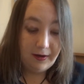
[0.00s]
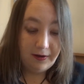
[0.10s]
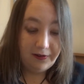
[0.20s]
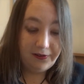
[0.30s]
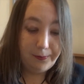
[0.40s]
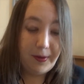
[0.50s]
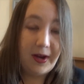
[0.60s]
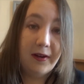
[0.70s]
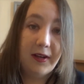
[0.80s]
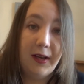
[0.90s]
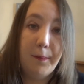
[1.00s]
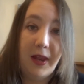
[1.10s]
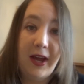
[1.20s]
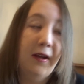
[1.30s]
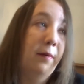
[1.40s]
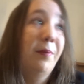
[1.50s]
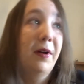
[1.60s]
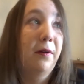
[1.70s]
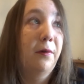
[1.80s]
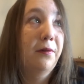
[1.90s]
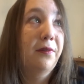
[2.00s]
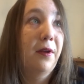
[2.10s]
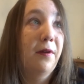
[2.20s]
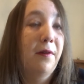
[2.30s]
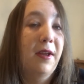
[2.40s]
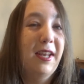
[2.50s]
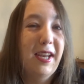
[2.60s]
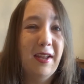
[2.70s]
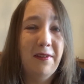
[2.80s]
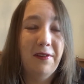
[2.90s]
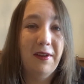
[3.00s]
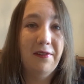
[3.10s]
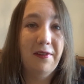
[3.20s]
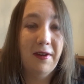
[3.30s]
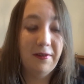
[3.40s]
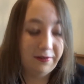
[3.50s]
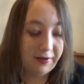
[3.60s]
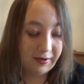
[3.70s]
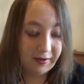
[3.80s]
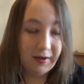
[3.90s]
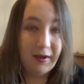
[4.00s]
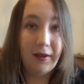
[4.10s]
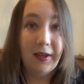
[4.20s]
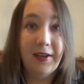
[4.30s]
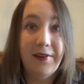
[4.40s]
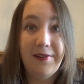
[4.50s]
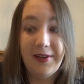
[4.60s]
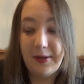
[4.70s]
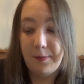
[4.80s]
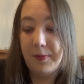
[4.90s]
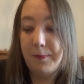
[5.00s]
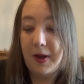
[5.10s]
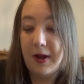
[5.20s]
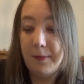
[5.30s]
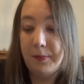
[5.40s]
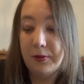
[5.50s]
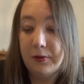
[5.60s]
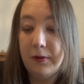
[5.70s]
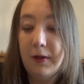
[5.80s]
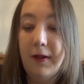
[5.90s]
sparkly black, but also in the end it turns it like a deep purple,